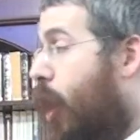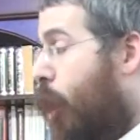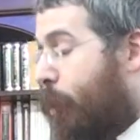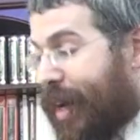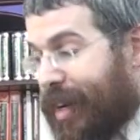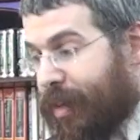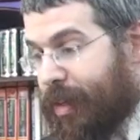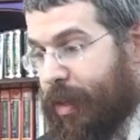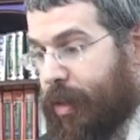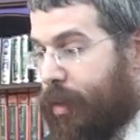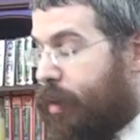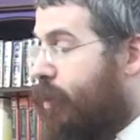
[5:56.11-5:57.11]
But
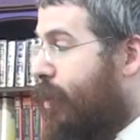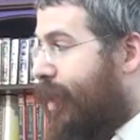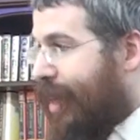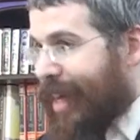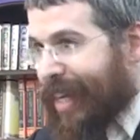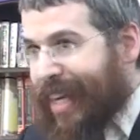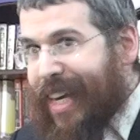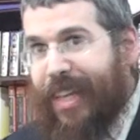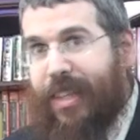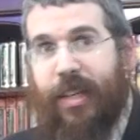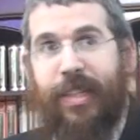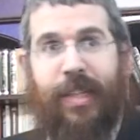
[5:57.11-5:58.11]

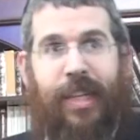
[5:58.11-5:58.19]
he does.